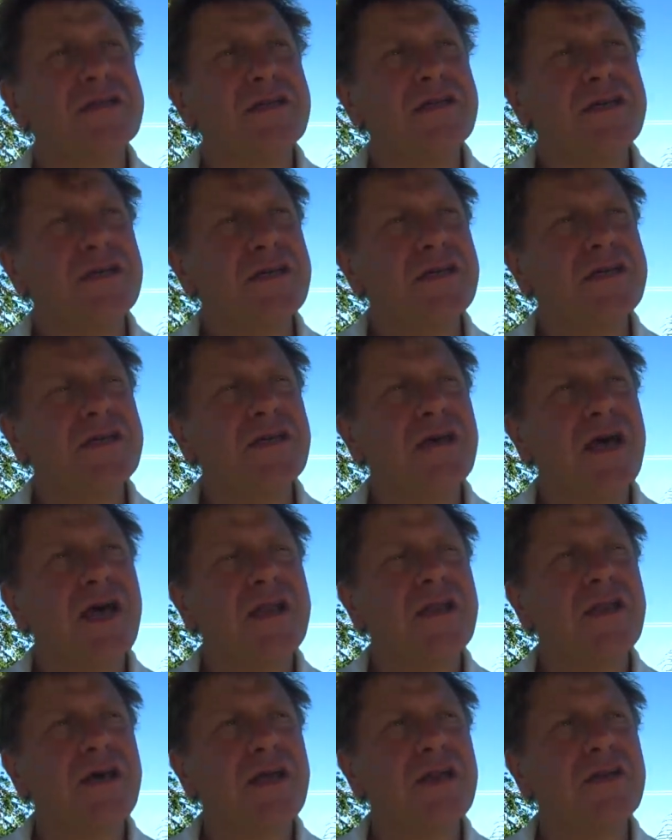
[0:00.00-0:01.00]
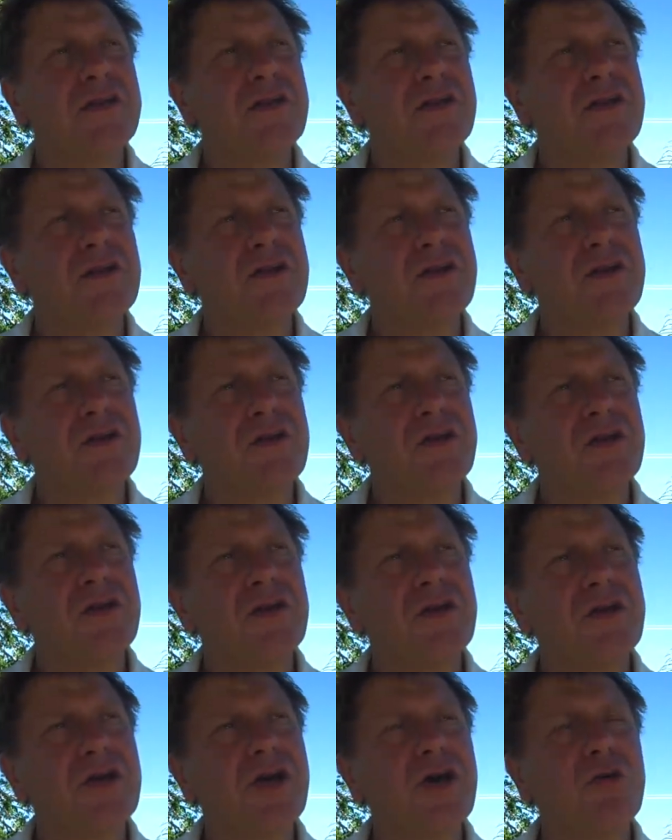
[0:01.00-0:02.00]
and
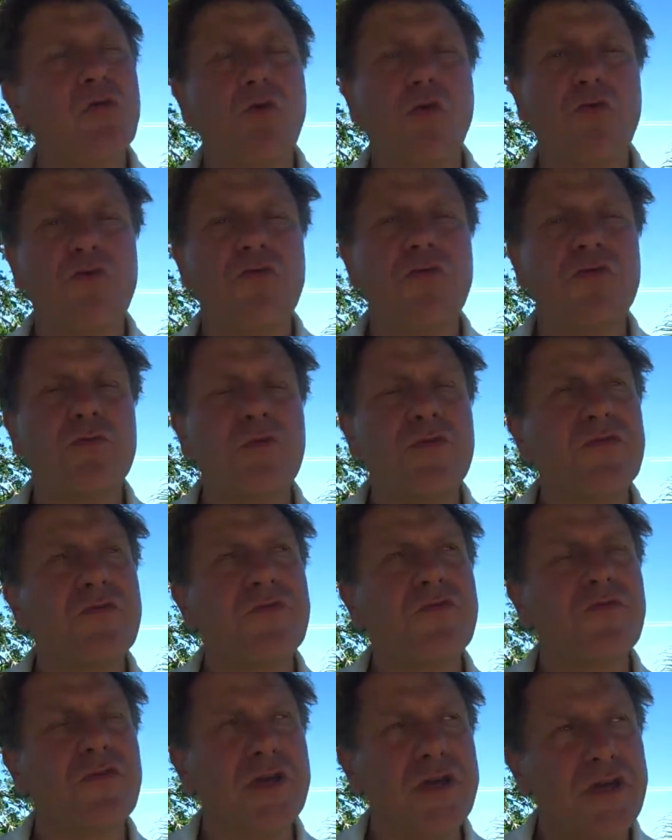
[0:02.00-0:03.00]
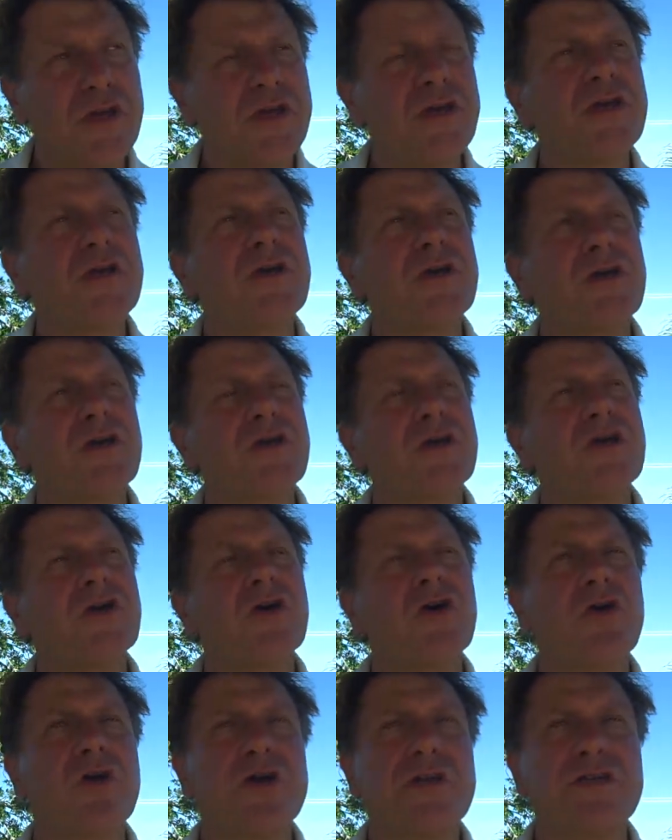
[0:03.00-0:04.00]
co-authored with 3
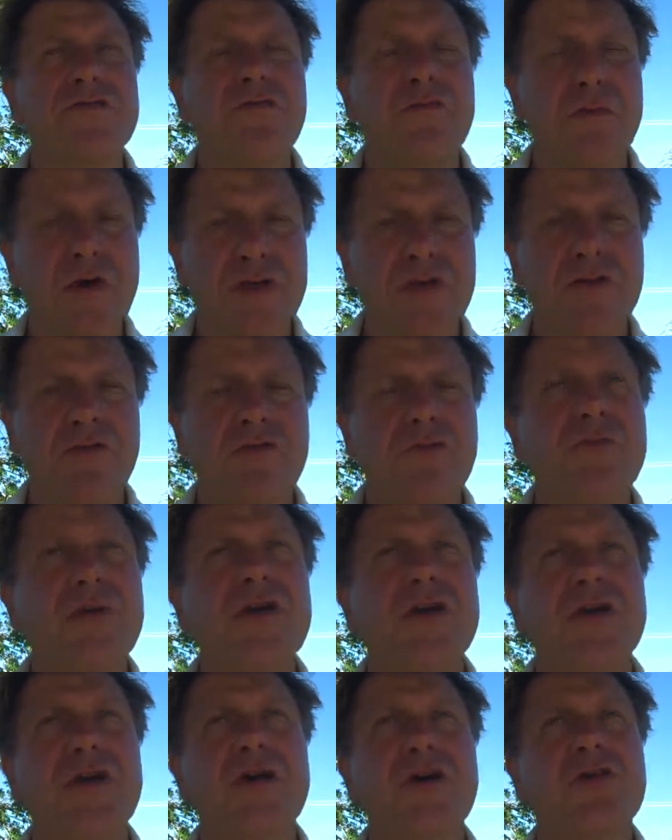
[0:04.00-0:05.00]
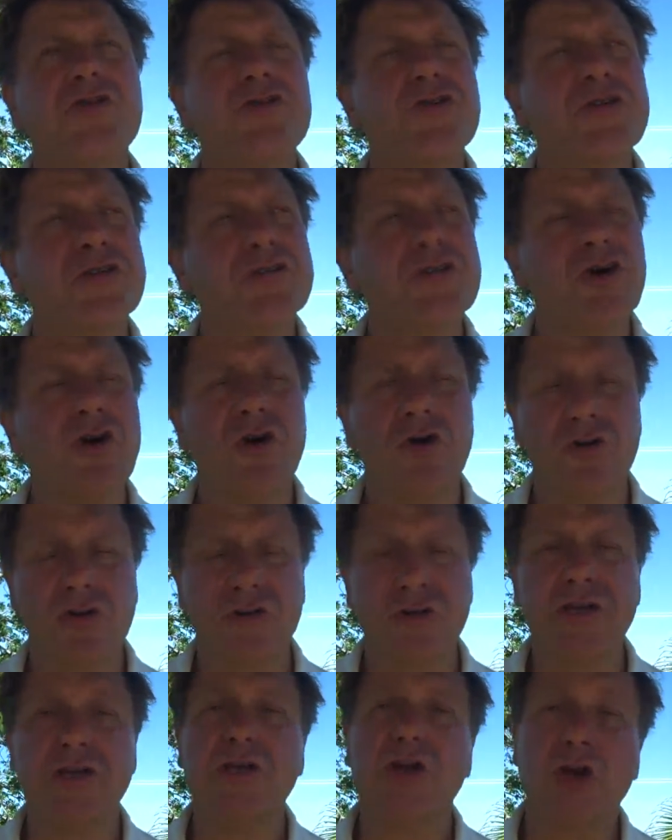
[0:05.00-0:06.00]
colleagues from other European countries on
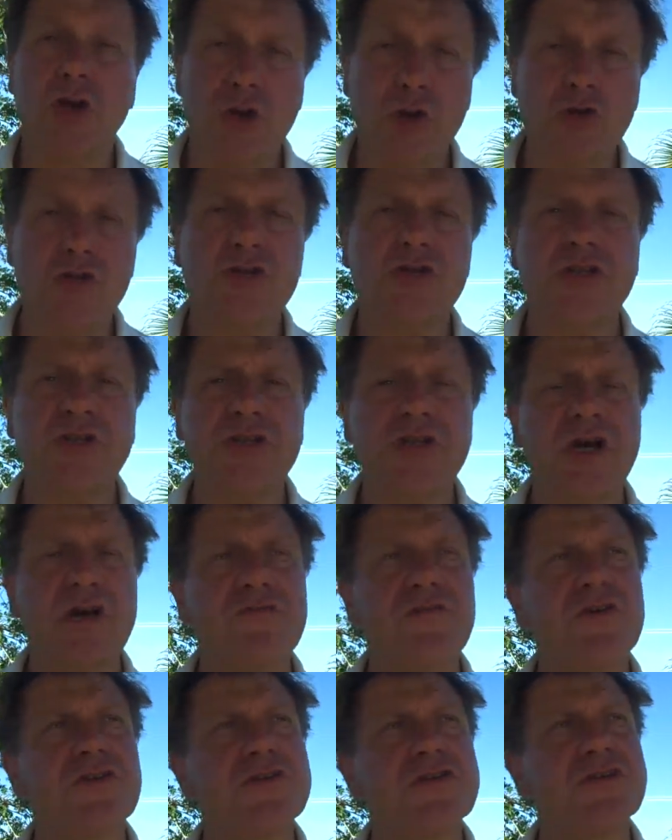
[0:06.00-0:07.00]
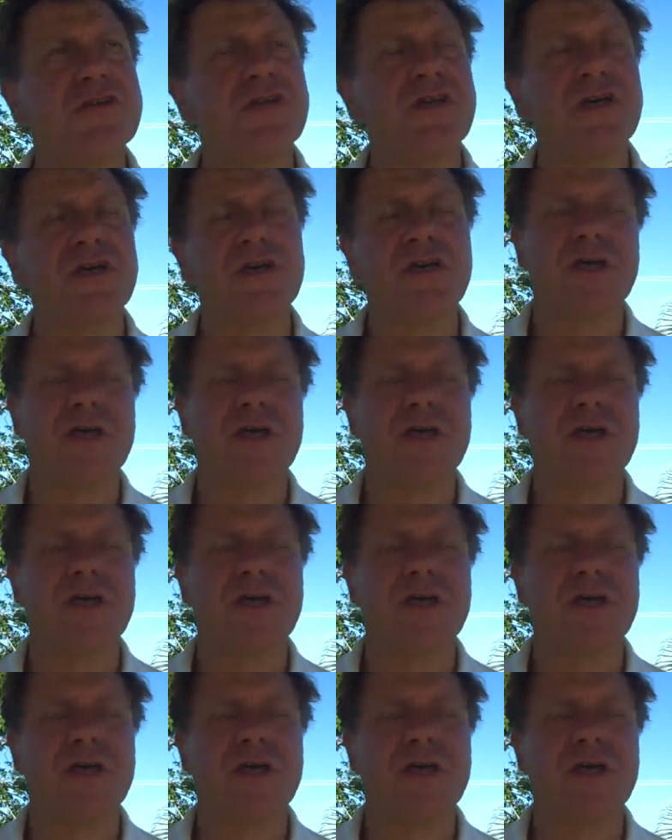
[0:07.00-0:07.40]
inclusion and diversity,